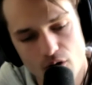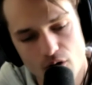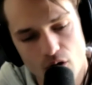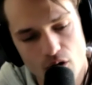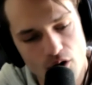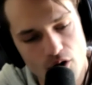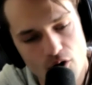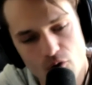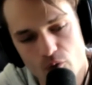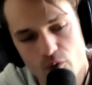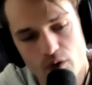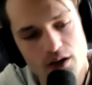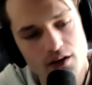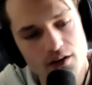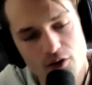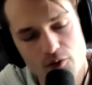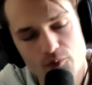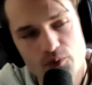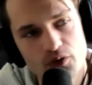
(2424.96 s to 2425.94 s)
a great
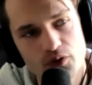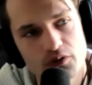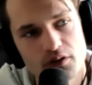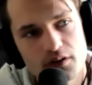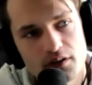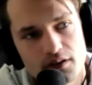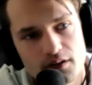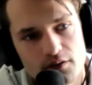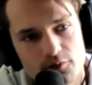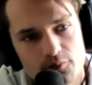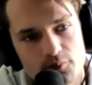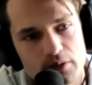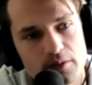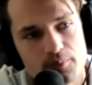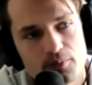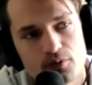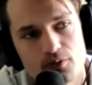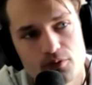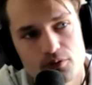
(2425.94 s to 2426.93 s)
community of
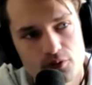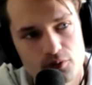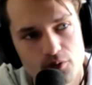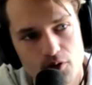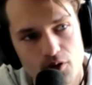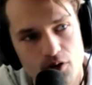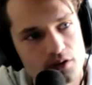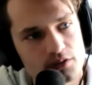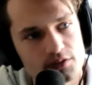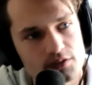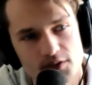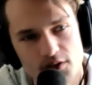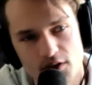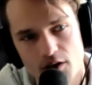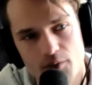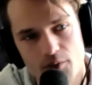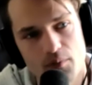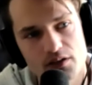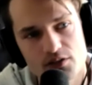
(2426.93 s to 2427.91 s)
people who are all
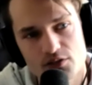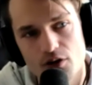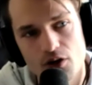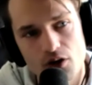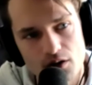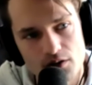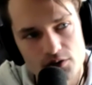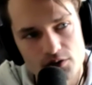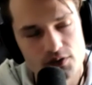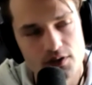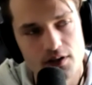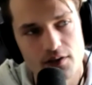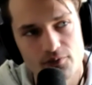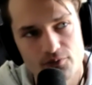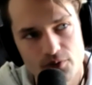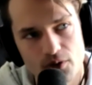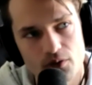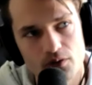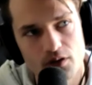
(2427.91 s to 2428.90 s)
singing my songs and have
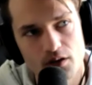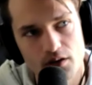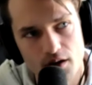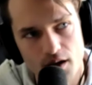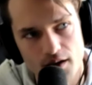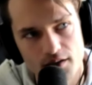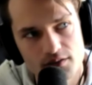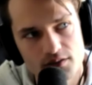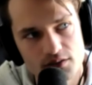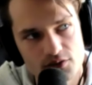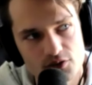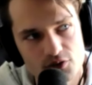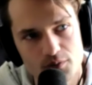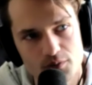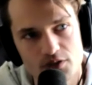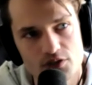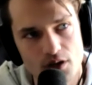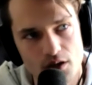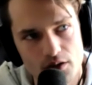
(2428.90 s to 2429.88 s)
felt connected to
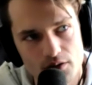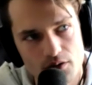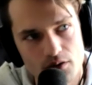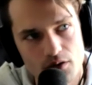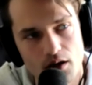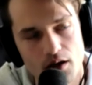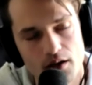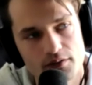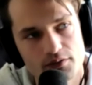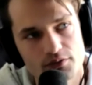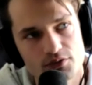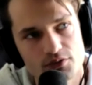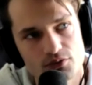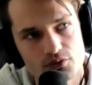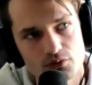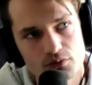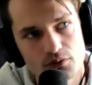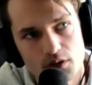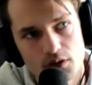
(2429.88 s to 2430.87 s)
each other and
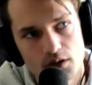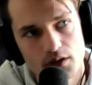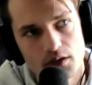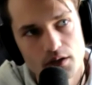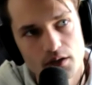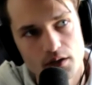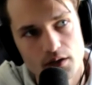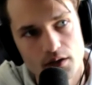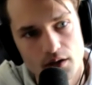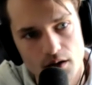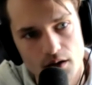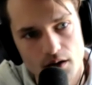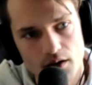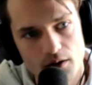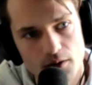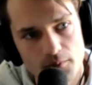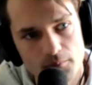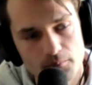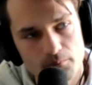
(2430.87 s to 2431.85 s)
to
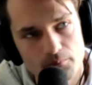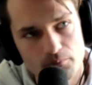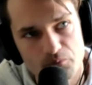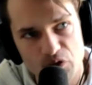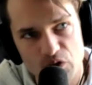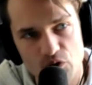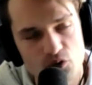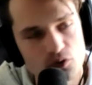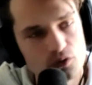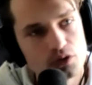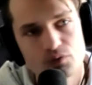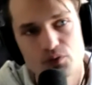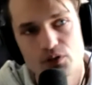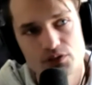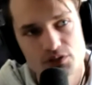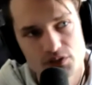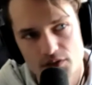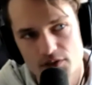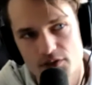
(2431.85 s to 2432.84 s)
the
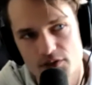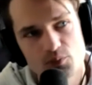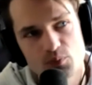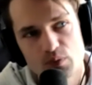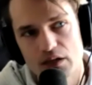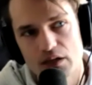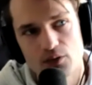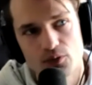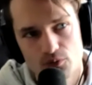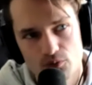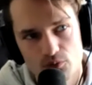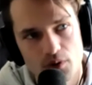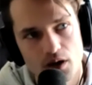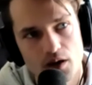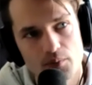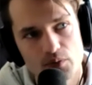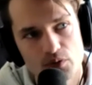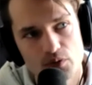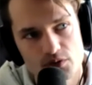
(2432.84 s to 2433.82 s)
universe and to me through
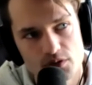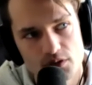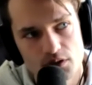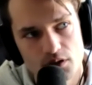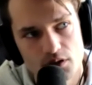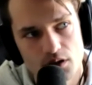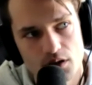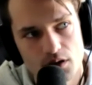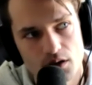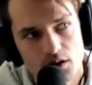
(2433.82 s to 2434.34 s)
my music,